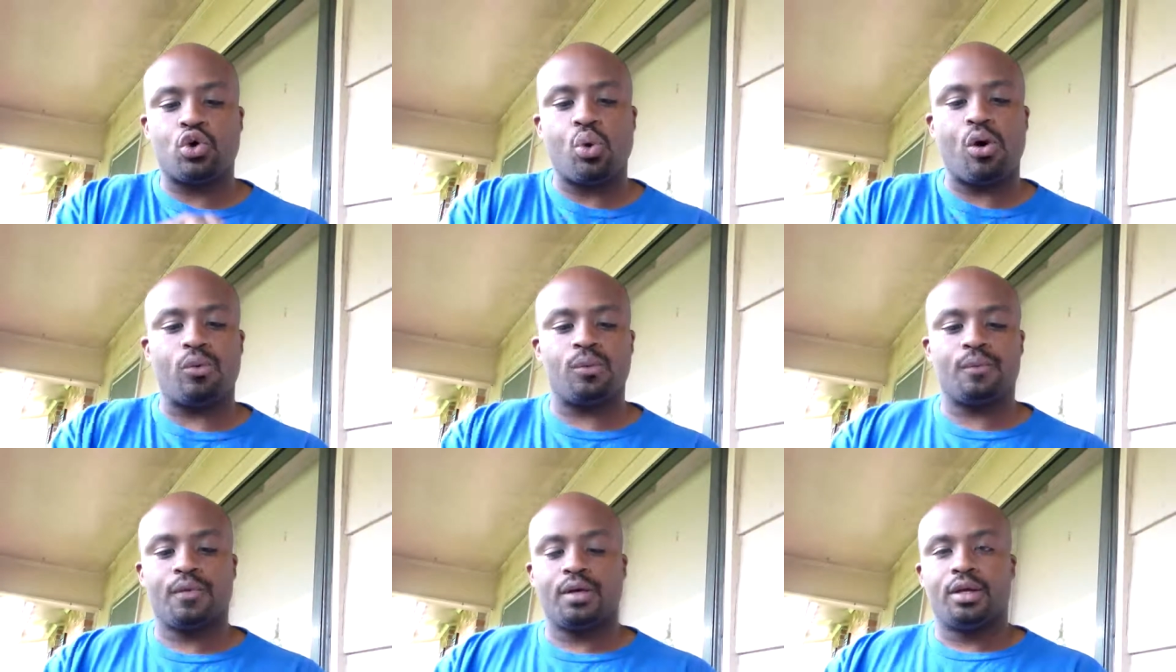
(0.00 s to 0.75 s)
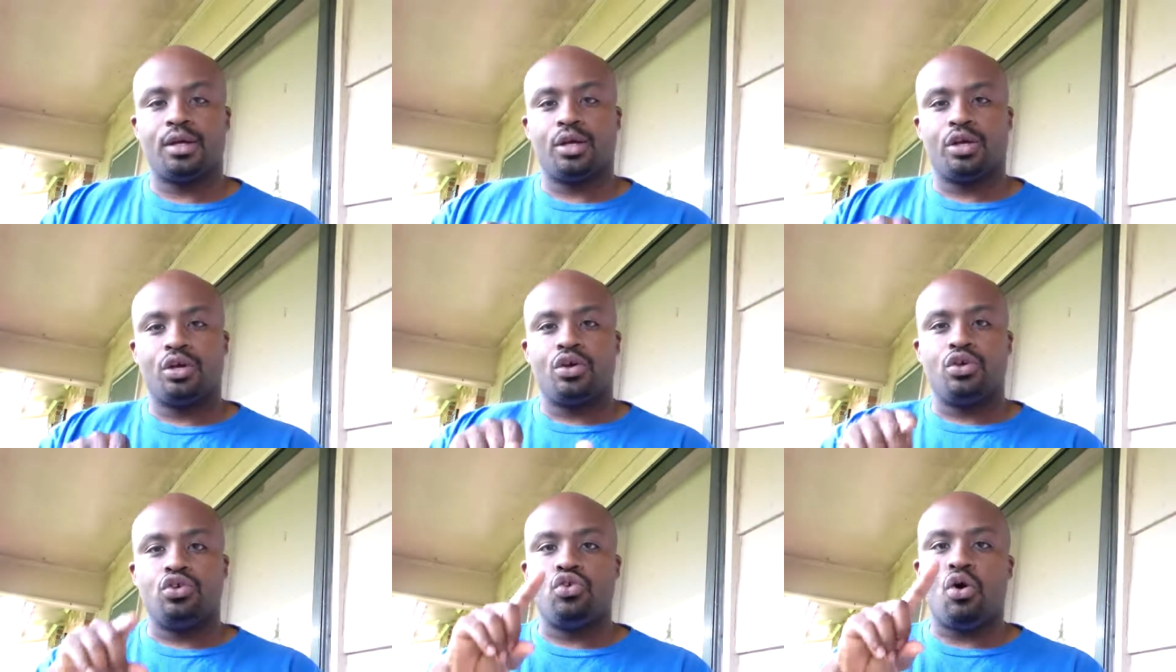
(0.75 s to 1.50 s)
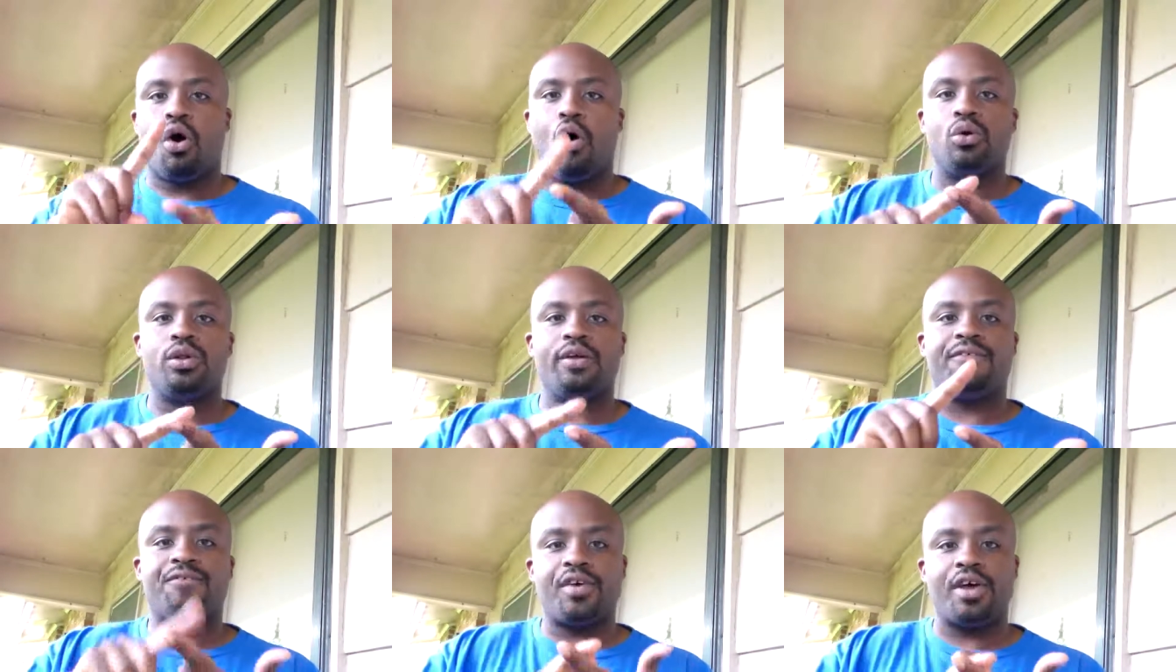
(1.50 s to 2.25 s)
quote: "You
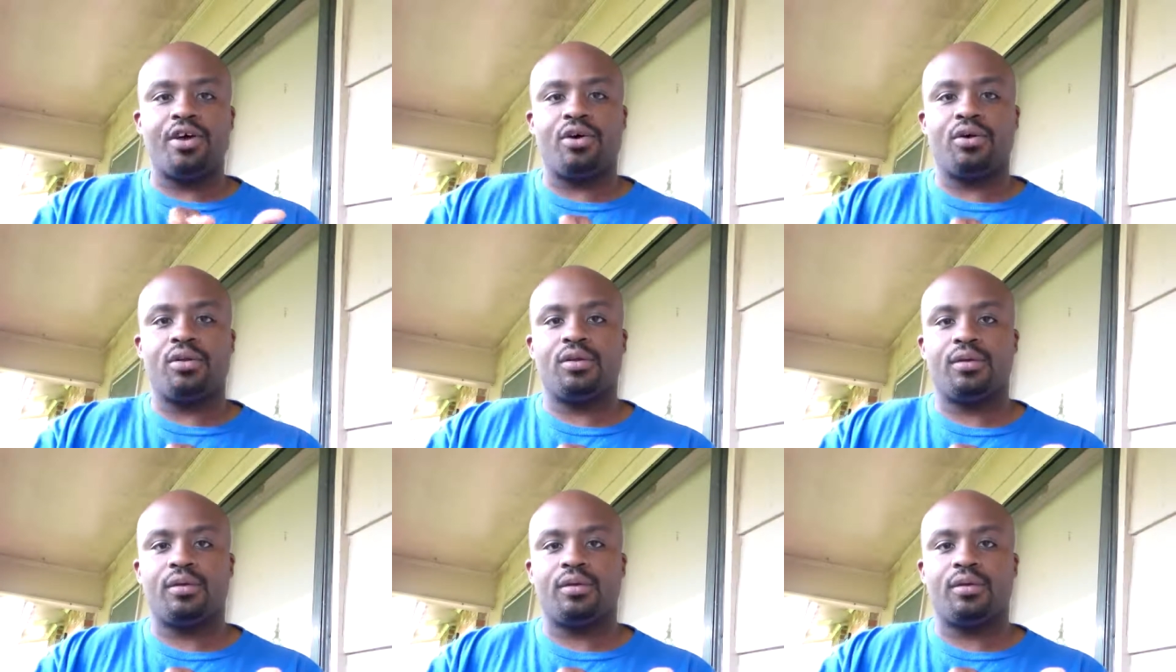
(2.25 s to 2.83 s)
only fail